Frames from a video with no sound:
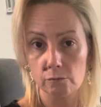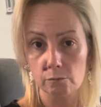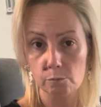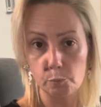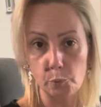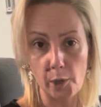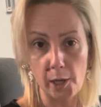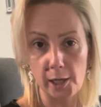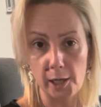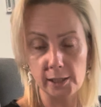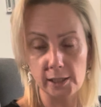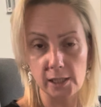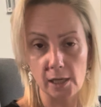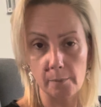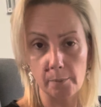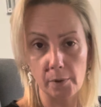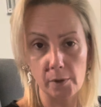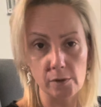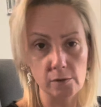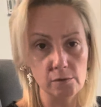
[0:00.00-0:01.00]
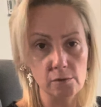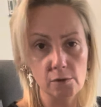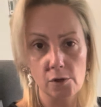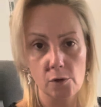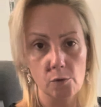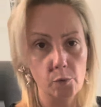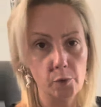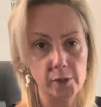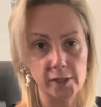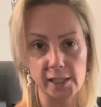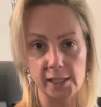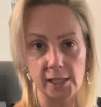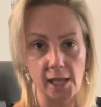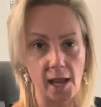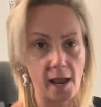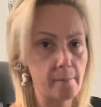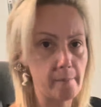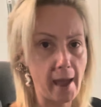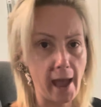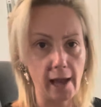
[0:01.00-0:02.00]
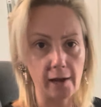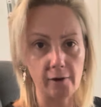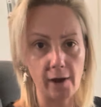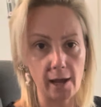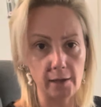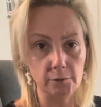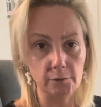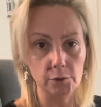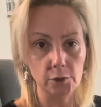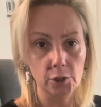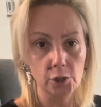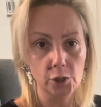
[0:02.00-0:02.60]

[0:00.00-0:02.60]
Plain and simple with the same background.